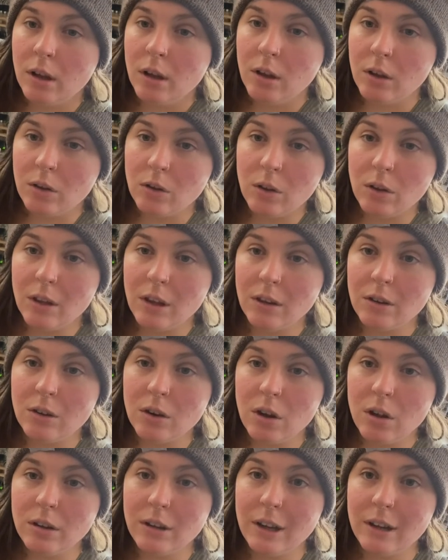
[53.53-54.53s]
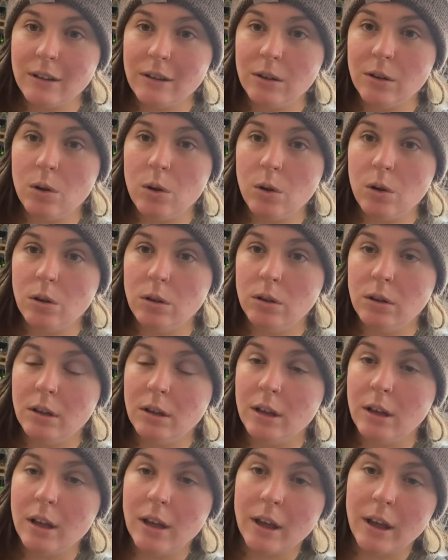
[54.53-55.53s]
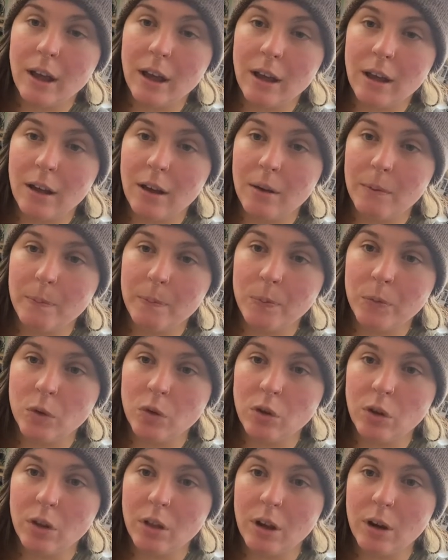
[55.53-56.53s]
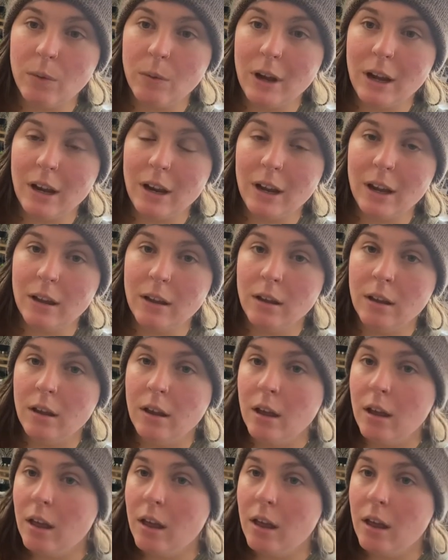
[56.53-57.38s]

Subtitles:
So these are all nice and cold, so they're waiting.